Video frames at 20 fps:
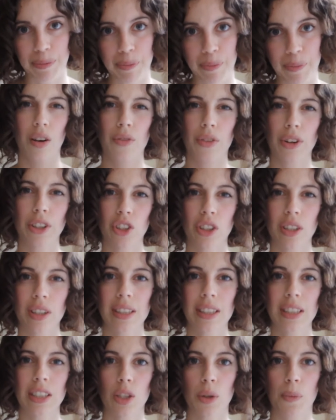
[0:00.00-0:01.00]

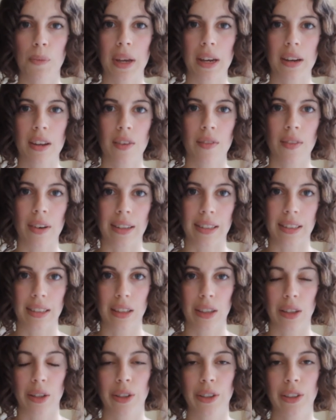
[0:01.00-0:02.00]
Unfortunately, so many of
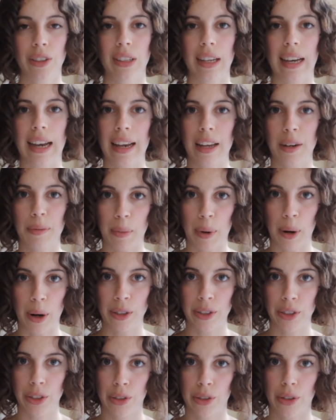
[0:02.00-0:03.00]
us learn to hide
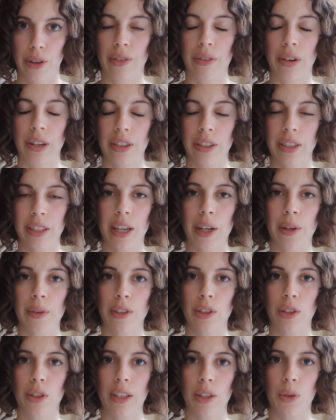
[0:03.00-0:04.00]
parts of
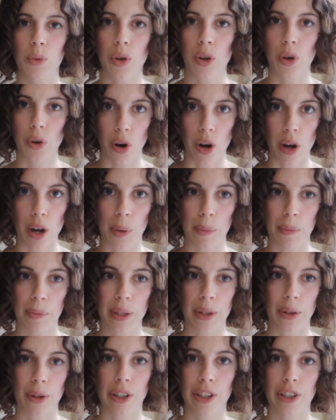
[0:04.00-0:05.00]
ourselves as we grow up
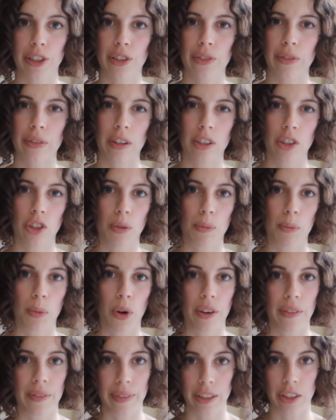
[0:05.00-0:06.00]
in order to function
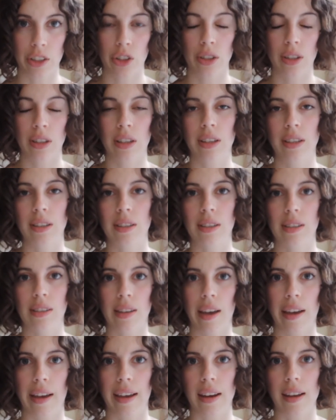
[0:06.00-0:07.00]
more efficiently in
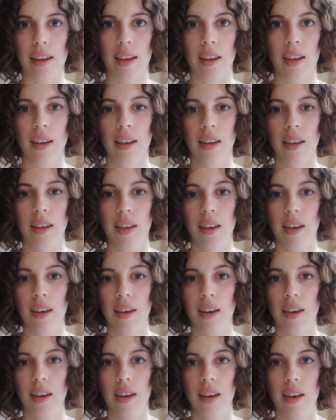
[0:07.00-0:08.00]
society.
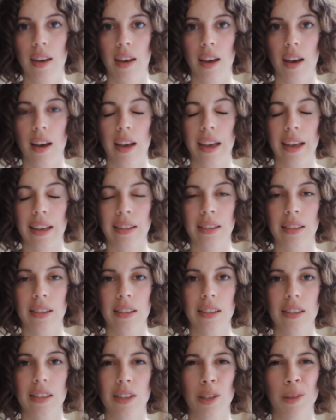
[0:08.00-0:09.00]

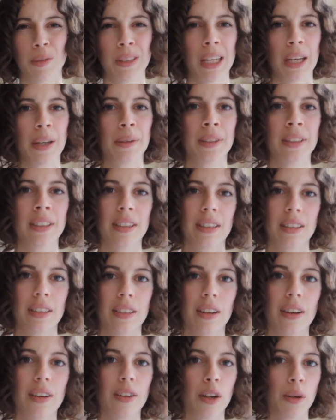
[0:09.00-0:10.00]
And sometimes
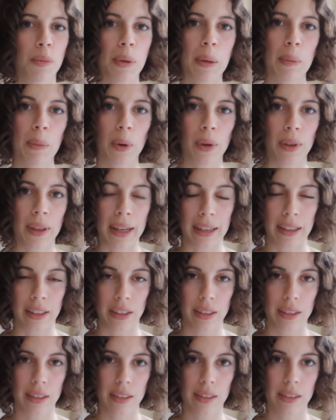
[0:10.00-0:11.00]
it's other people
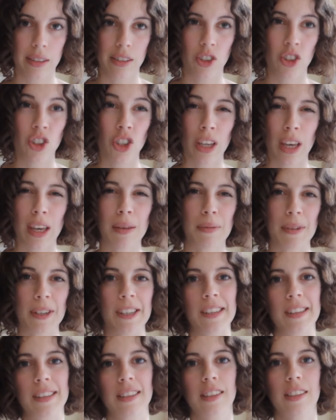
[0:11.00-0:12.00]
that shame
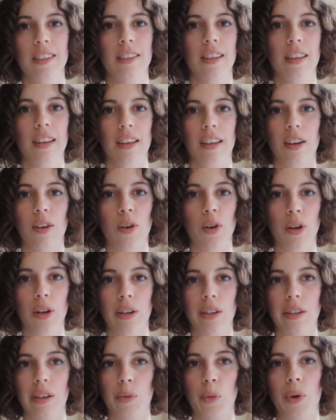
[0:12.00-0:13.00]
us or
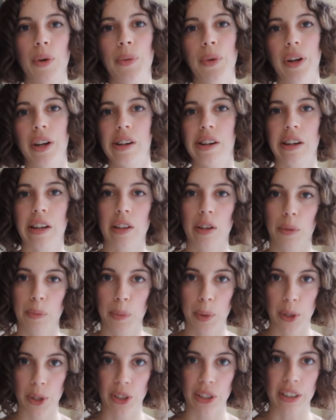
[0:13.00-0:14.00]
one way or another
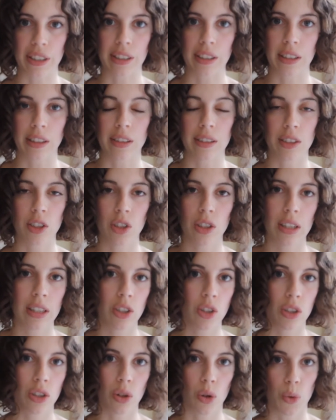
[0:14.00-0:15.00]
push us into
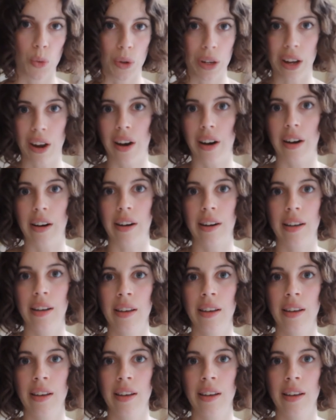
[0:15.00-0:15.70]
changing who we are.